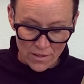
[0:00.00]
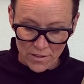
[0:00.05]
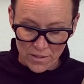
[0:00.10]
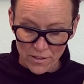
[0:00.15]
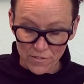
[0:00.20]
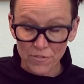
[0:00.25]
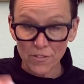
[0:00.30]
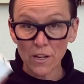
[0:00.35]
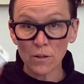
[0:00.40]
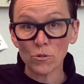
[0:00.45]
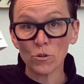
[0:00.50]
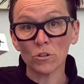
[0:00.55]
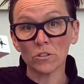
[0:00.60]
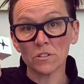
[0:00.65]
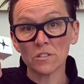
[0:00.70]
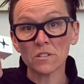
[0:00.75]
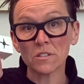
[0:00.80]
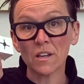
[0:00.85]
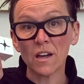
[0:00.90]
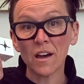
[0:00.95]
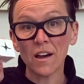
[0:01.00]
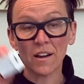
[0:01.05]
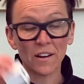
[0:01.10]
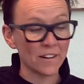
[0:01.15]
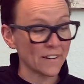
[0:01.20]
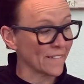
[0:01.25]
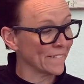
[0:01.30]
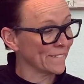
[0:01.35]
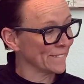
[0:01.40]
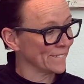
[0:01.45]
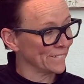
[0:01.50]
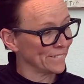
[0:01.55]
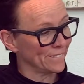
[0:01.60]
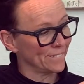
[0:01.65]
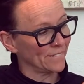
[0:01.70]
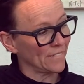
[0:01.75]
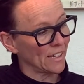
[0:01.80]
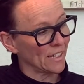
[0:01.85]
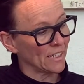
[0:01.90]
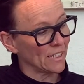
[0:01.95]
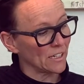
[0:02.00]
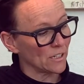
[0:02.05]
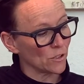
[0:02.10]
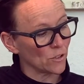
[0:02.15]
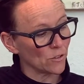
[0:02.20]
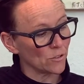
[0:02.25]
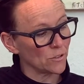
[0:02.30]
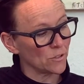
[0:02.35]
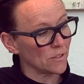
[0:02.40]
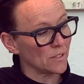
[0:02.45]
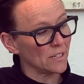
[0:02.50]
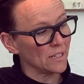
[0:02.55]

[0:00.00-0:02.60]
If I roll a star, I get to go to the